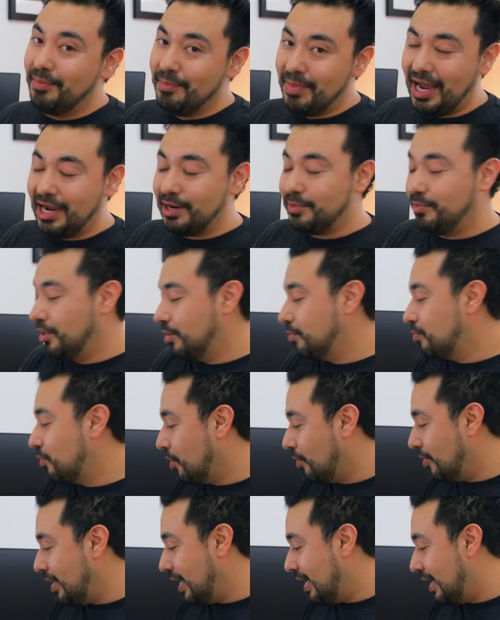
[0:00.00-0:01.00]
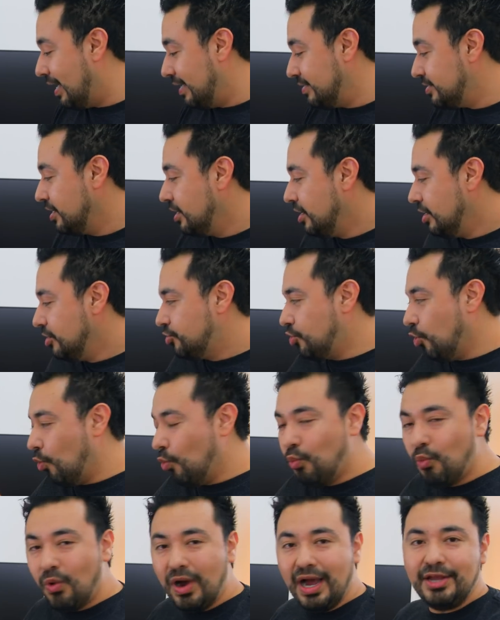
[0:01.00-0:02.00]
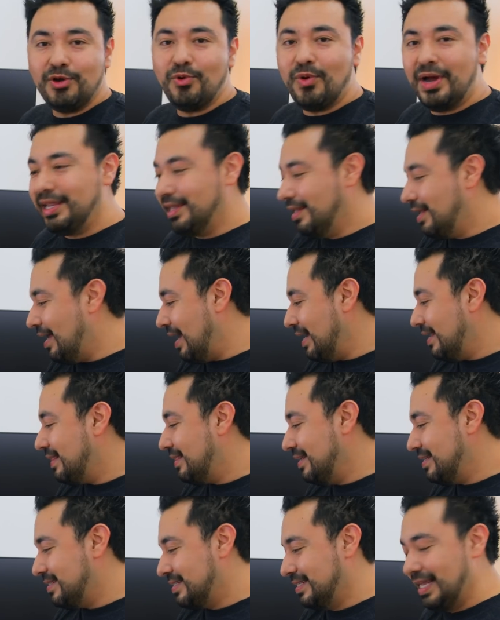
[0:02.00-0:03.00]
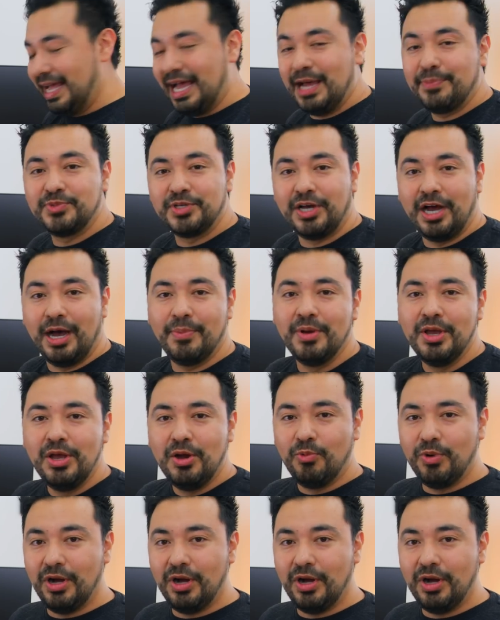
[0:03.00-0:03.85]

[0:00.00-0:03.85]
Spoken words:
the MacBook Pro has. So why do I like this laptop?